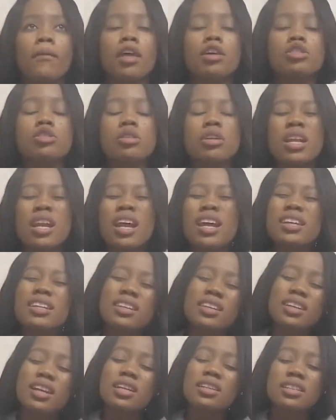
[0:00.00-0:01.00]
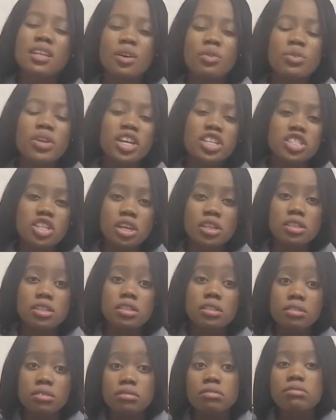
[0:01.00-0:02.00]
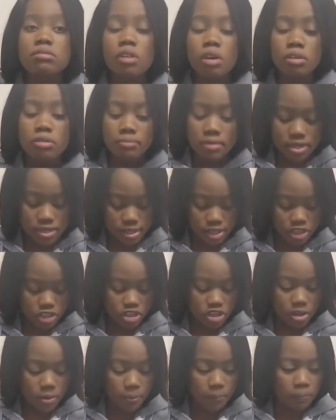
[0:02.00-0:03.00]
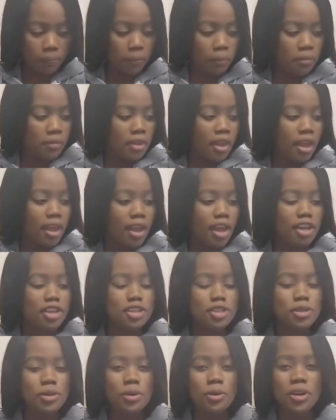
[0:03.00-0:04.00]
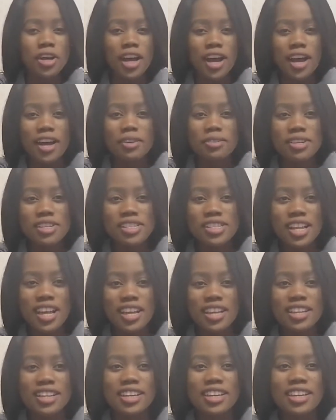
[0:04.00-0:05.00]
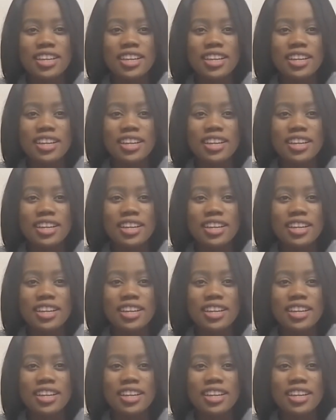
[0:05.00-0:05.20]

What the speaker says: So like right now we are chatting on Messenger. And so guy was like,